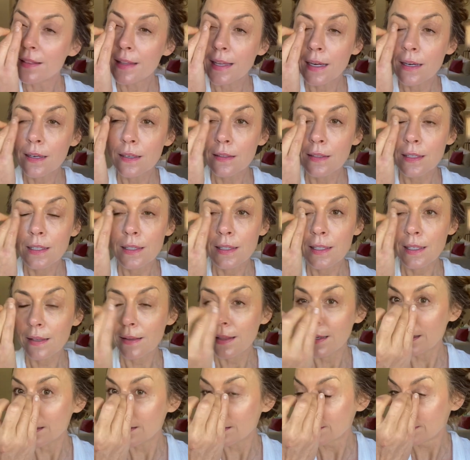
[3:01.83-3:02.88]
there, a little
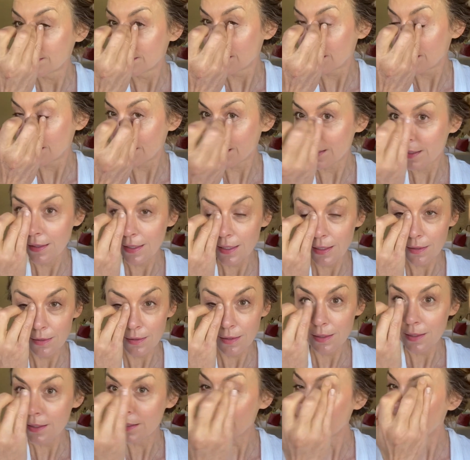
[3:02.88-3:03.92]
there, a little there, a
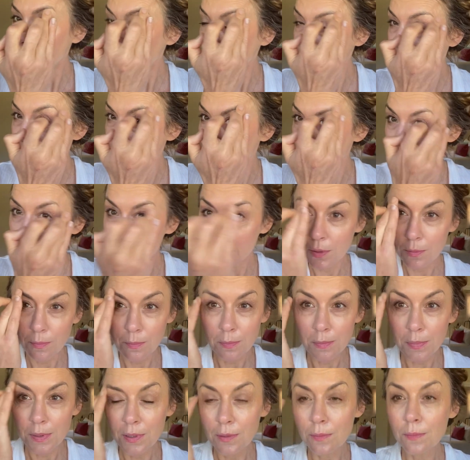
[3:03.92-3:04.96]
little there. Boom,
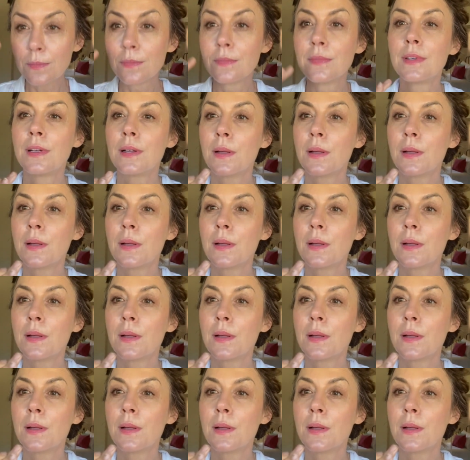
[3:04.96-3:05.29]
boom.